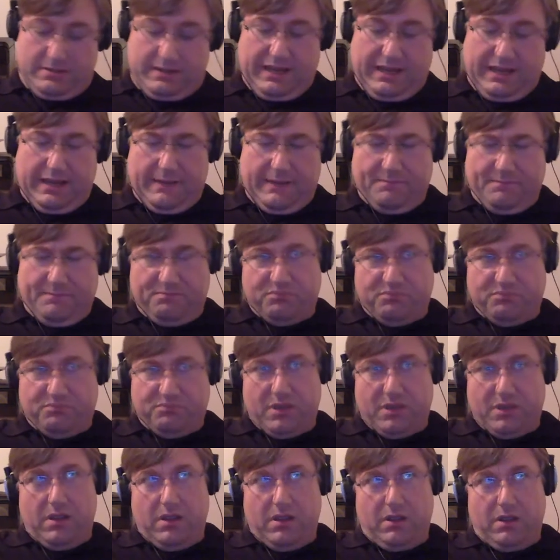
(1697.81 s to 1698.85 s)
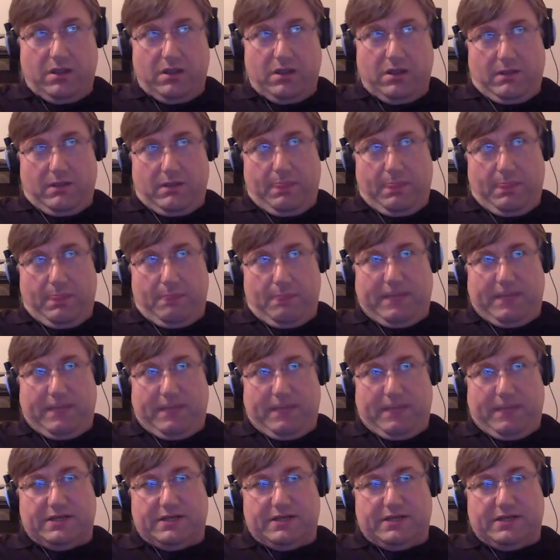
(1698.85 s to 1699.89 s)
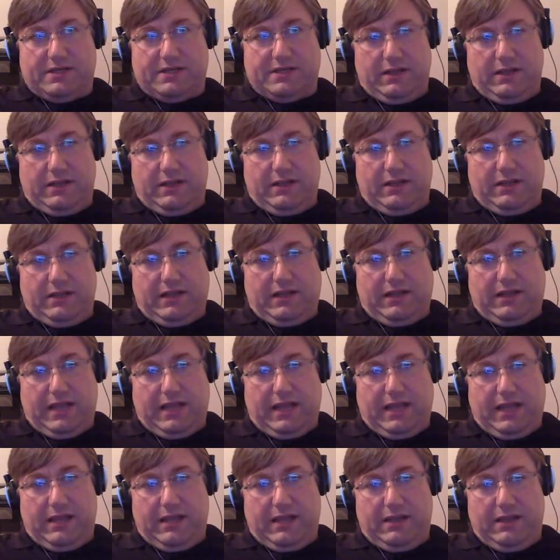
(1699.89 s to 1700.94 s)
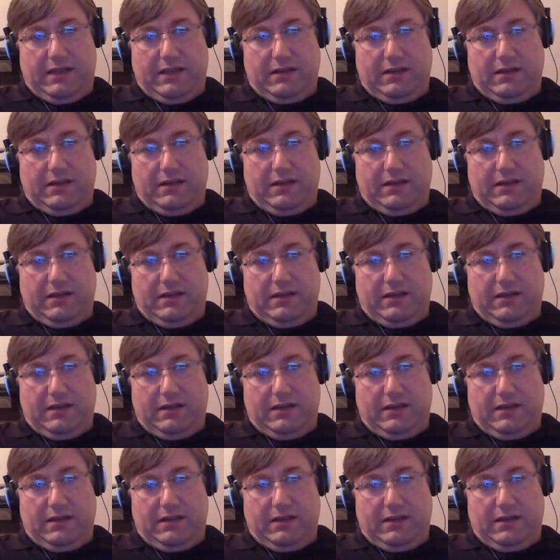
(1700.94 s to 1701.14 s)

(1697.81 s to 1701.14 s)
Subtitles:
And basically, they